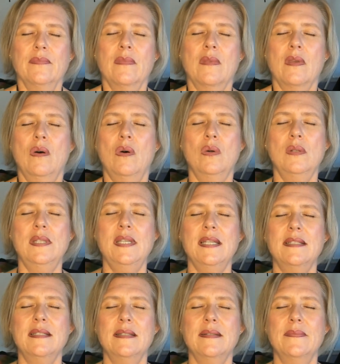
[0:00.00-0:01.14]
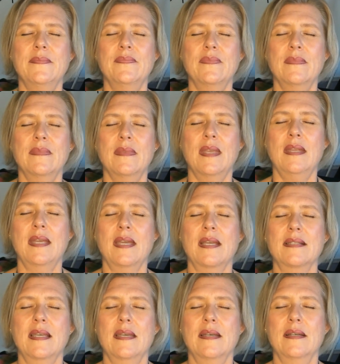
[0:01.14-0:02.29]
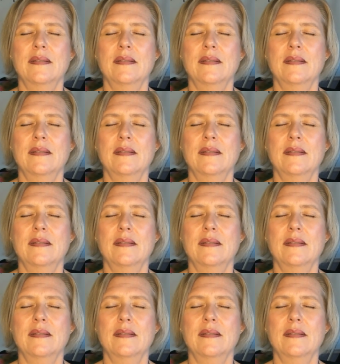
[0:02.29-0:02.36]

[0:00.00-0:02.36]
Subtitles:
Hold it and exhale.